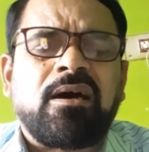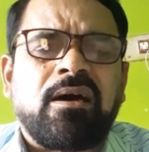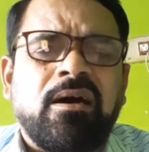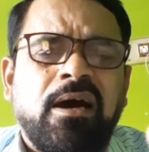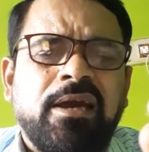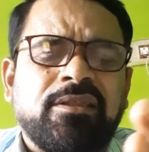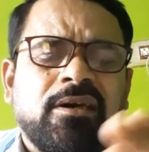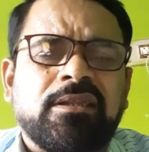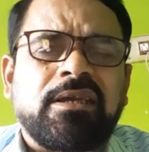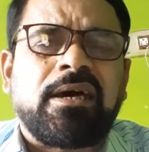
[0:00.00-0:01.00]
I
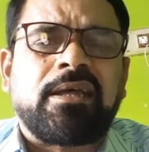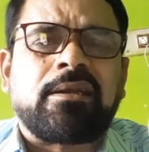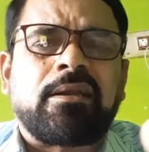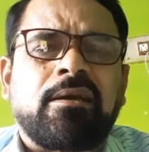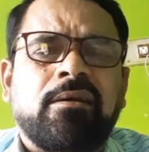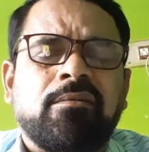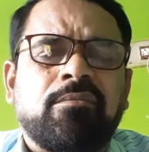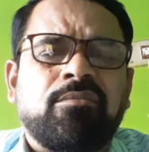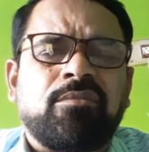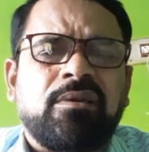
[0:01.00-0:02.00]
saw they
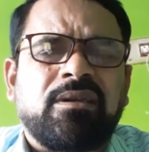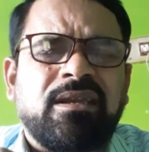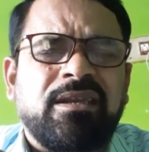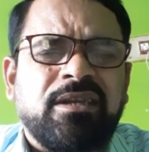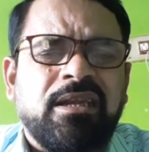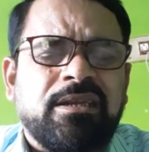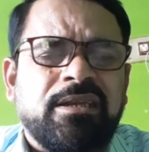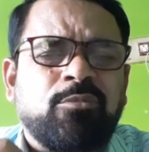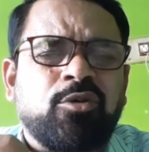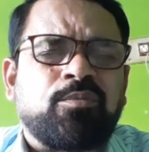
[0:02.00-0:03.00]
are in little
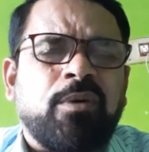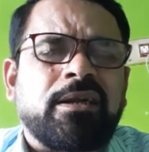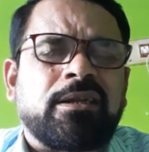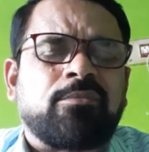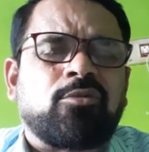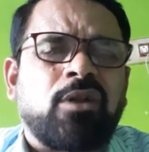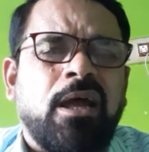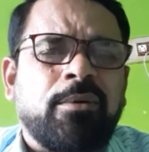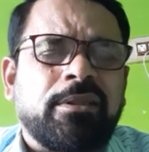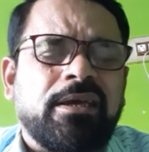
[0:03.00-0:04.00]
remote part of
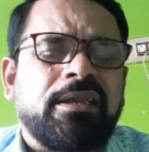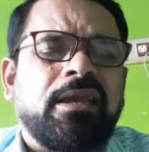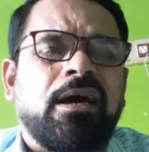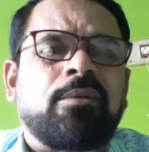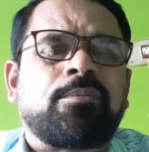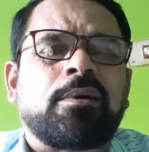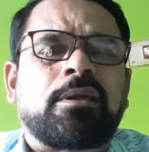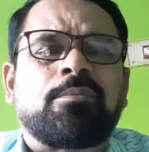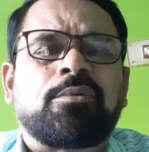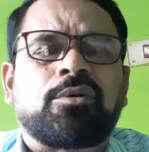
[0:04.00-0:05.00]
Gulaban area of
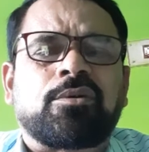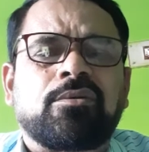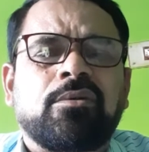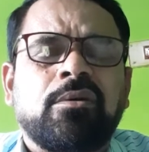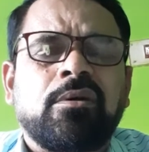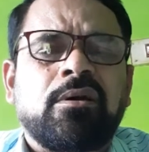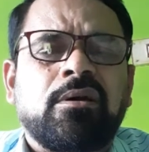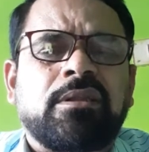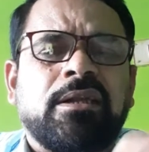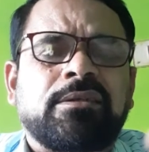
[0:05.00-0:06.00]
Barampur
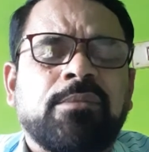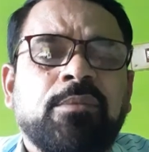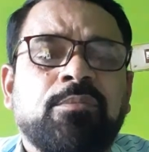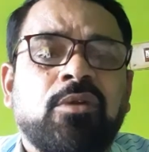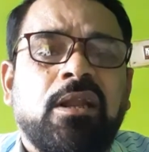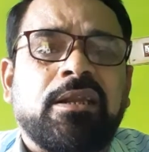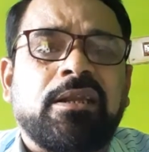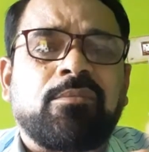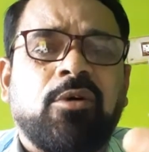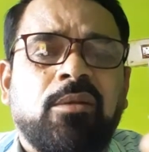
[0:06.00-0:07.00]
that the people are
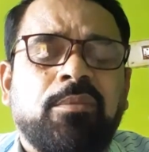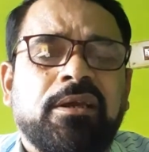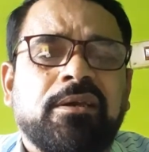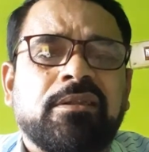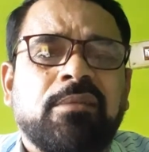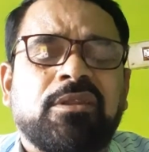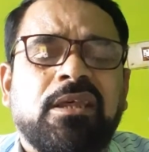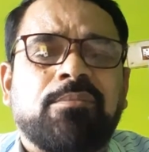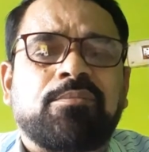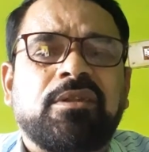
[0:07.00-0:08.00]
involving
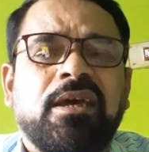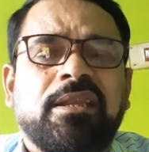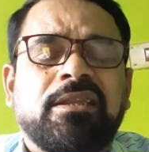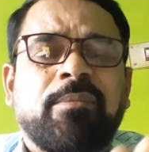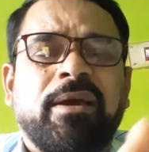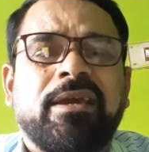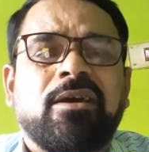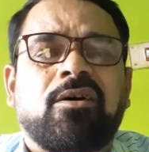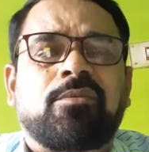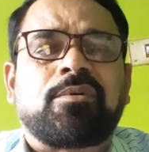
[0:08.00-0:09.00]
themselves. They are in the
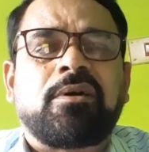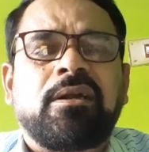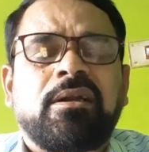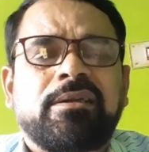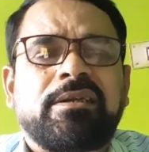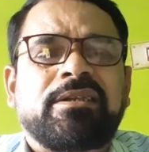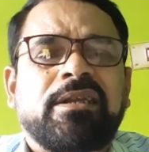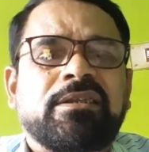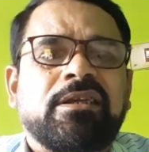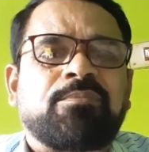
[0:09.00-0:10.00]
making of
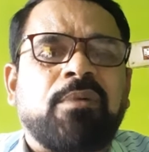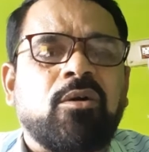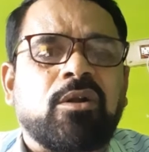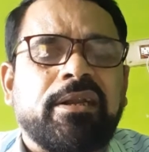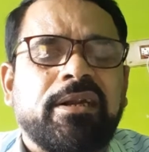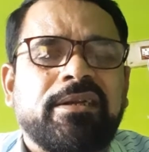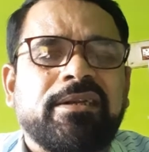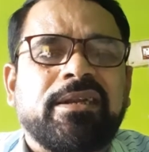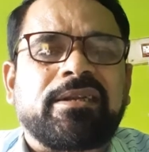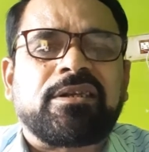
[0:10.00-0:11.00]
detergent powder and
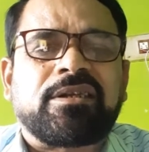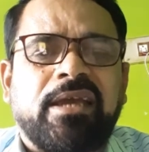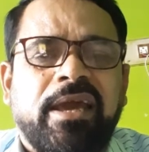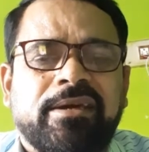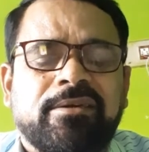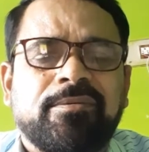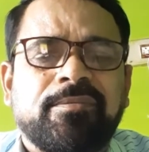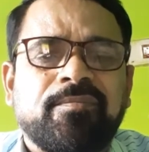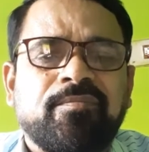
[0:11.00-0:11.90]
detergent cake.